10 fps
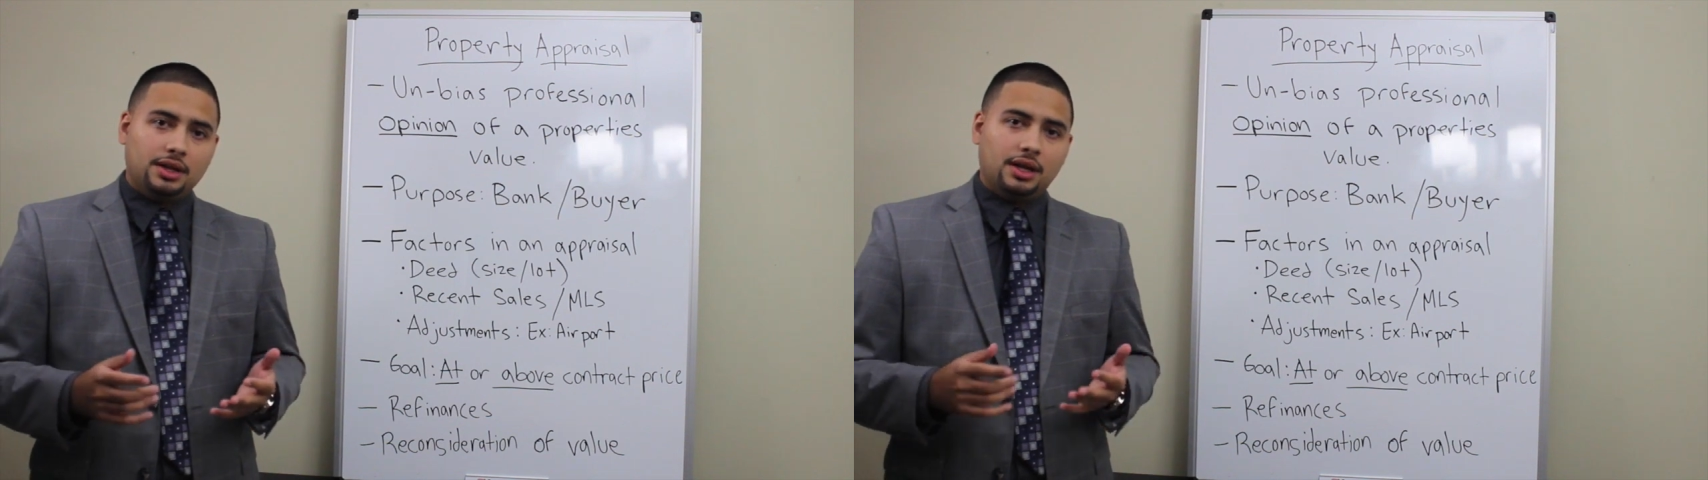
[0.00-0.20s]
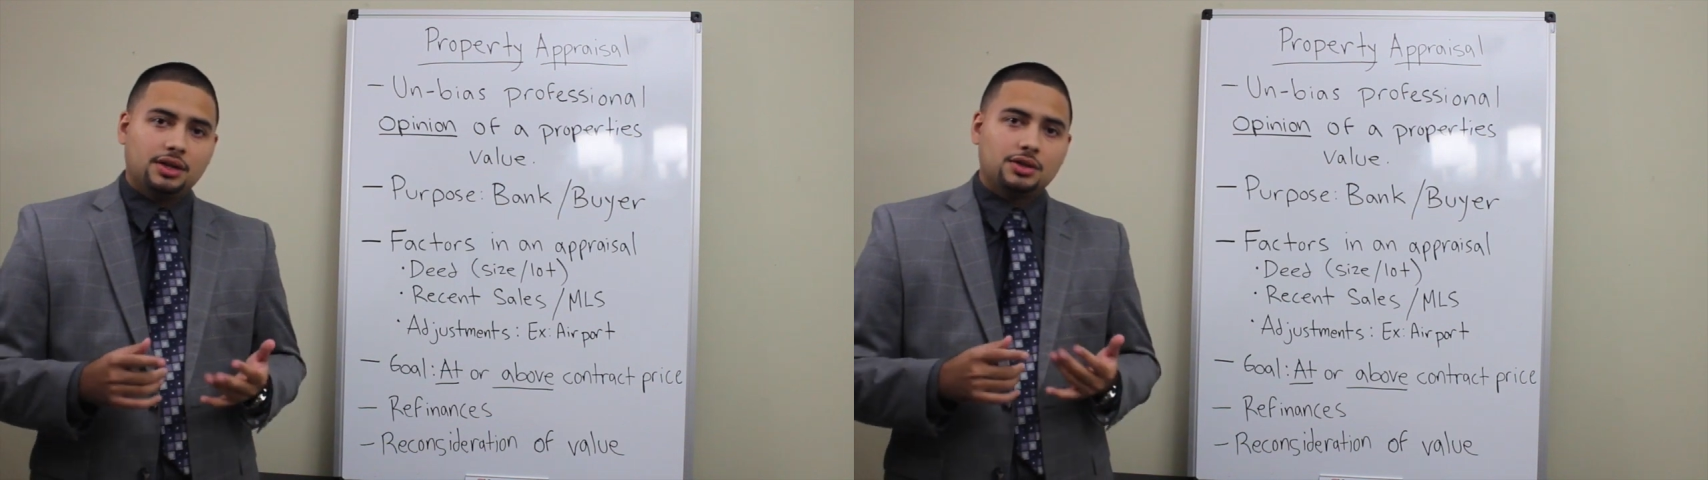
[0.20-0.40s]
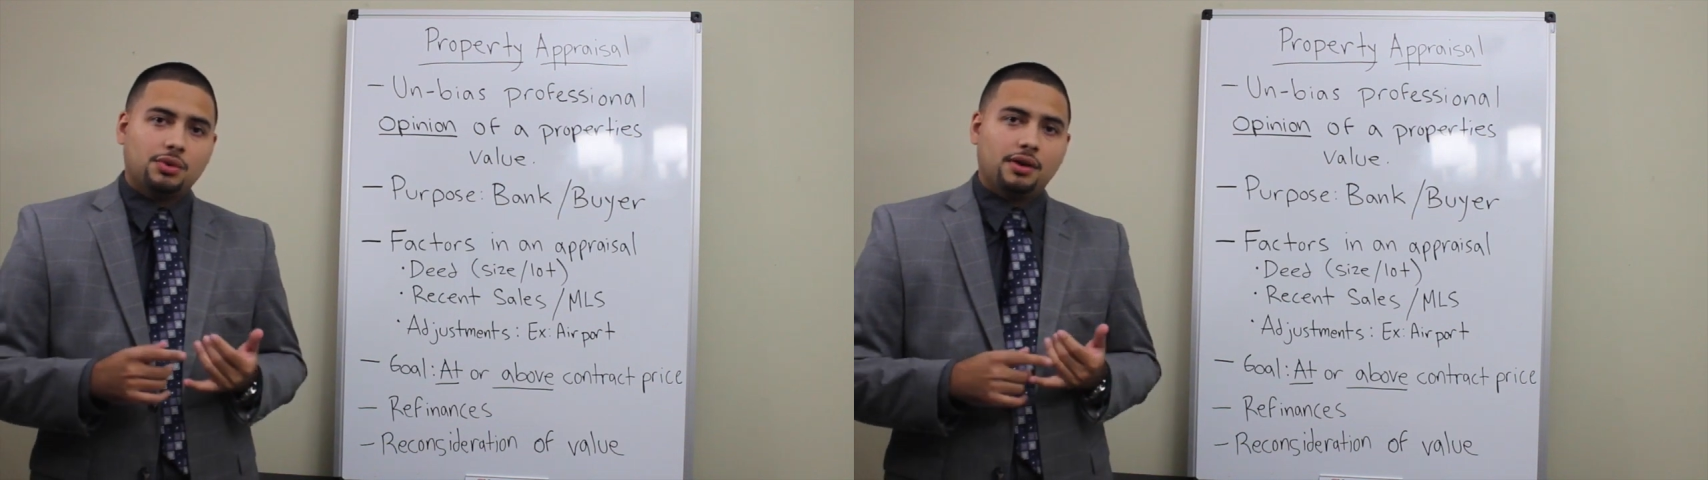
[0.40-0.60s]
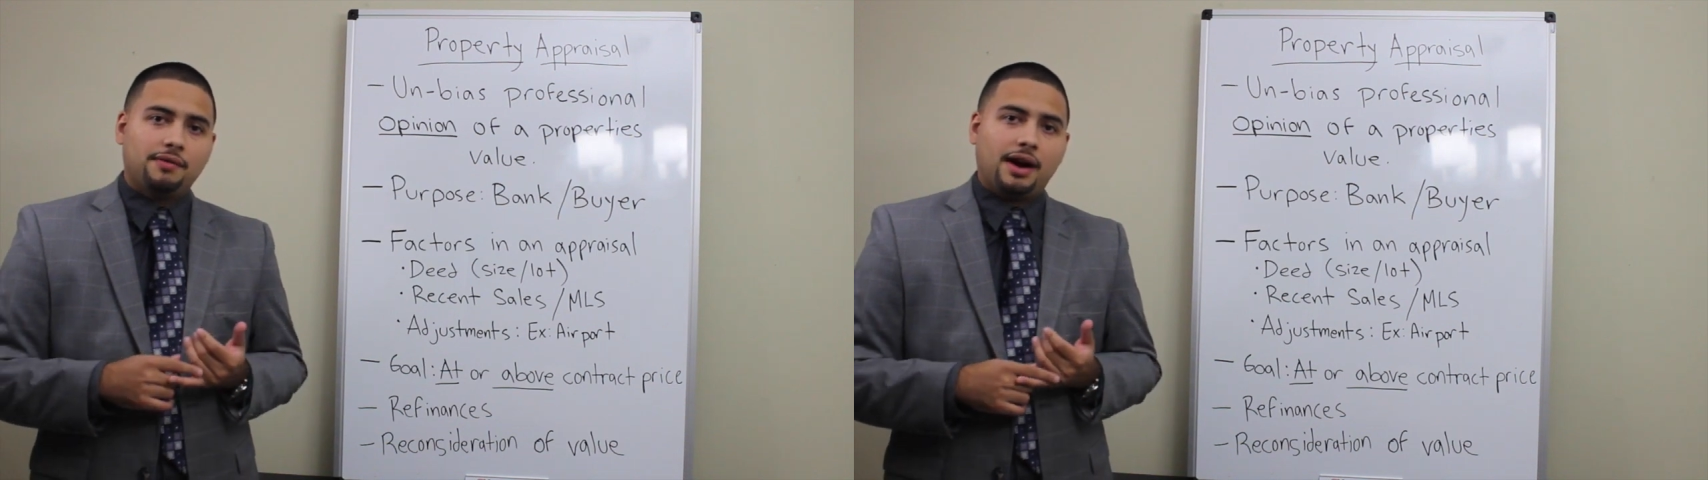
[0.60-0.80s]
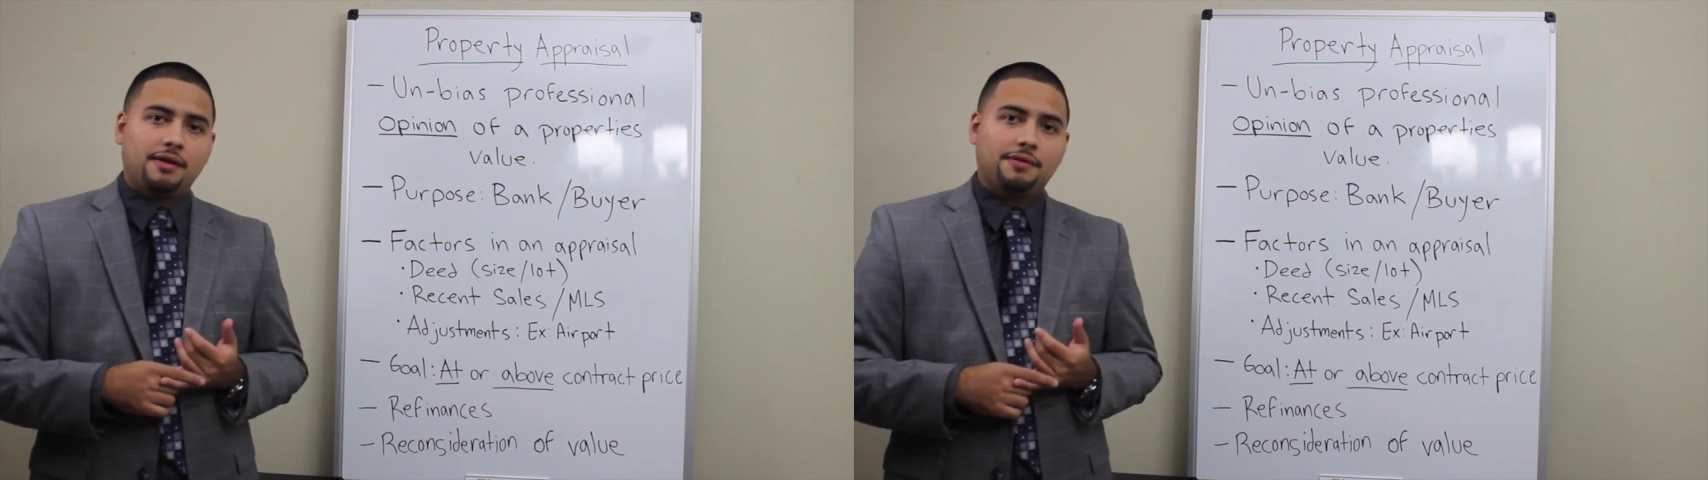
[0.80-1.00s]
They're going to just want
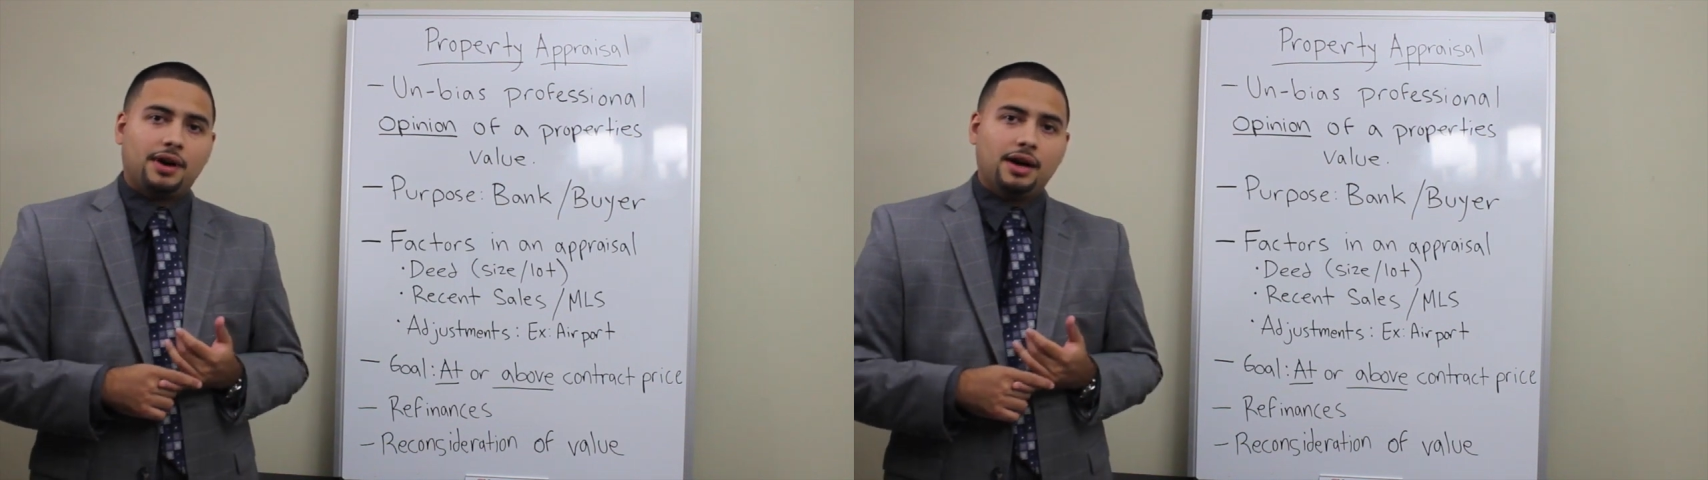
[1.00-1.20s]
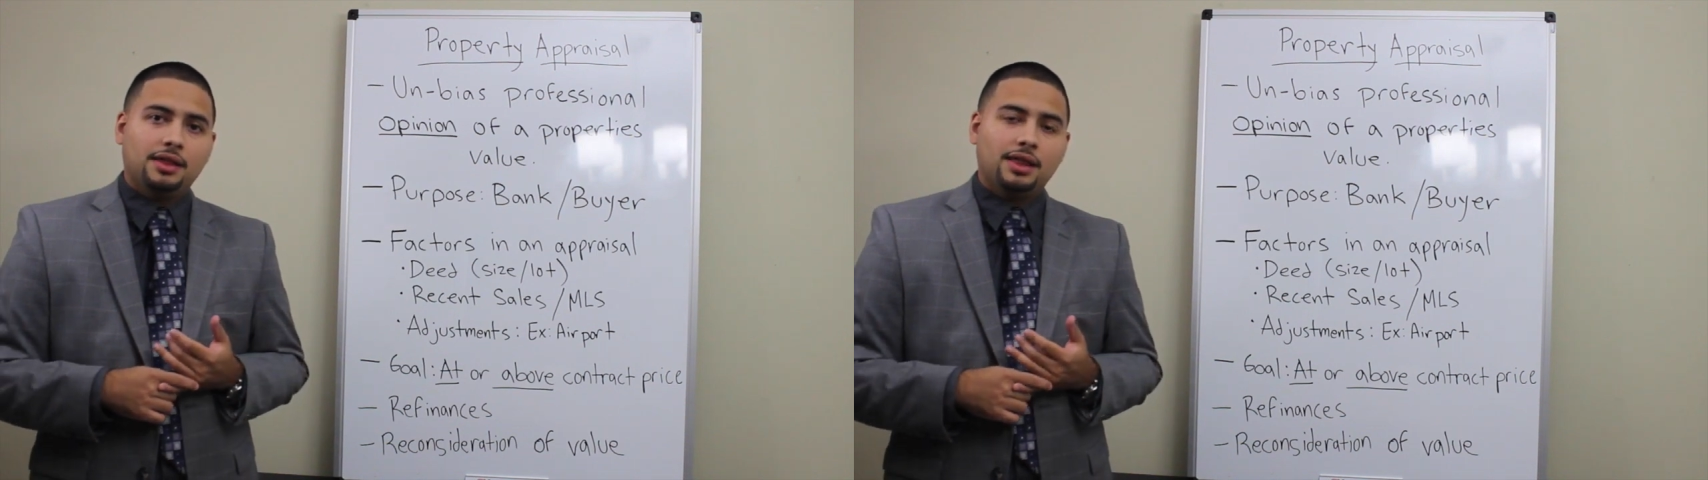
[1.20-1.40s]
to verify